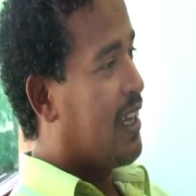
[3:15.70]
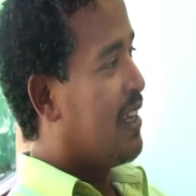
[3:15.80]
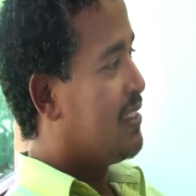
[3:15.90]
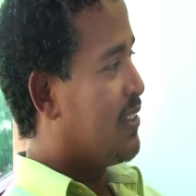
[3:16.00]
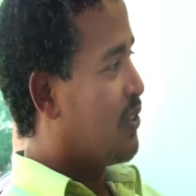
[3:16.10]

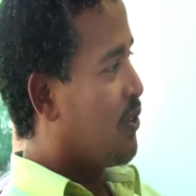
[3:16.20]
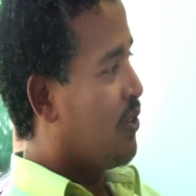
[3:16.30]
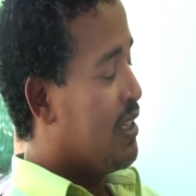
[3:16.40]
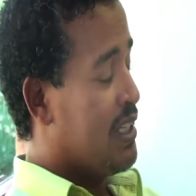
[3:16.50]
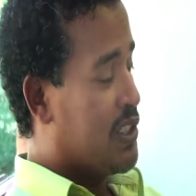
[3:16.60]
Yeah, it's not
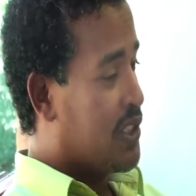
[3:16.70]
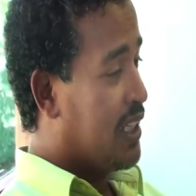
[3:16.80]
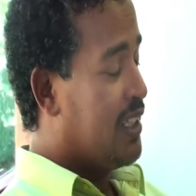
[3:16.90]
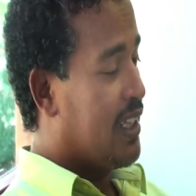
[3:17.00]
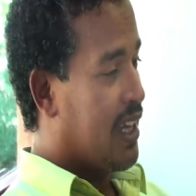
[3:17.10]
only
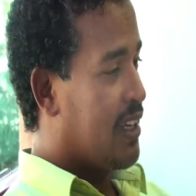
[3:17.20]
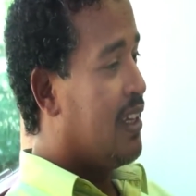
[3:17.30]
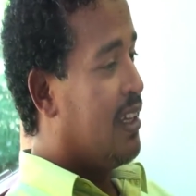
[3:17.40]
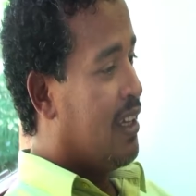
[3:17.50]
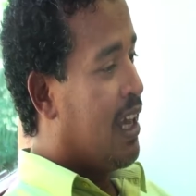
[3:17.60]
study
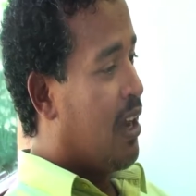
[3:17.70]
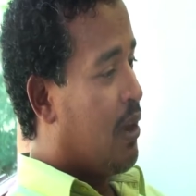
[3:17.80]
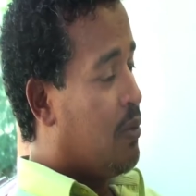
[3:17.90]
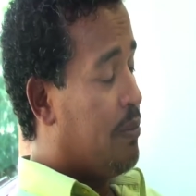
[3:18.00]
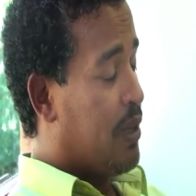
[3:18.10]
and
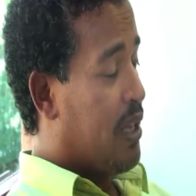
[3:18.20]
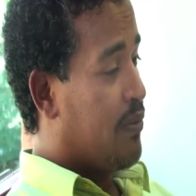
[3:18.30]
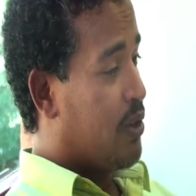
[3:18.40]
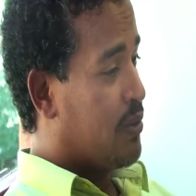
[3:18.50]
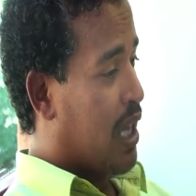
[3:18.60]
uh, we
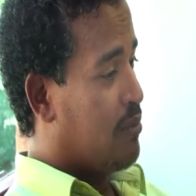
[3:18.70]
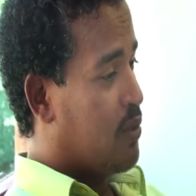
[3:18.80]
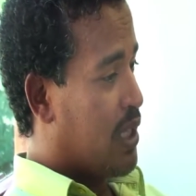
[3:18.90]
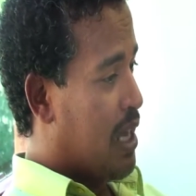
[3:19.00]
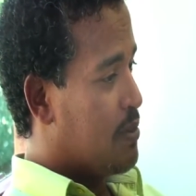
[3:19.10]
play from
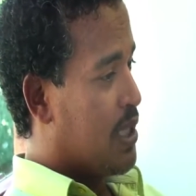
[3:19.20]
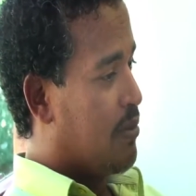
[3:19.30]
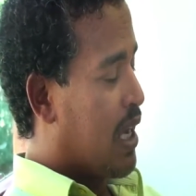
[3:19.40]
time to time